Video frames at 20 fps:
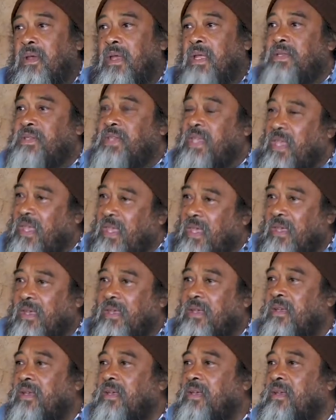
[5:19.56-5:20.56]
It's
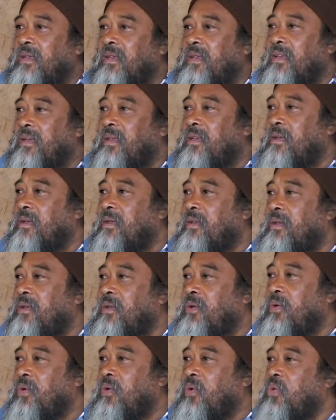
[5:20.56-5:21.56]
here.
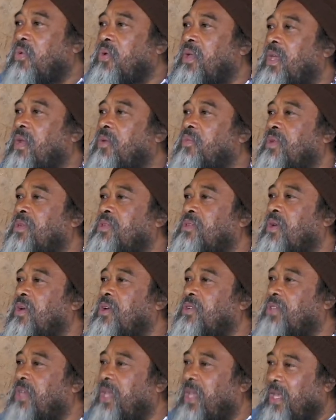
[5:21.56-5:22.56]
Who can
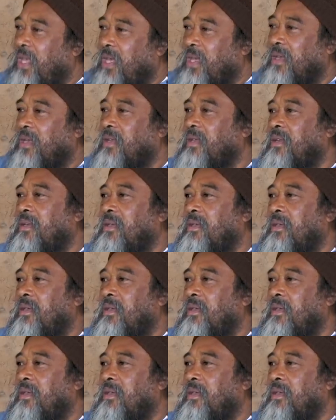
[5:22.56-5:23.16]
research here?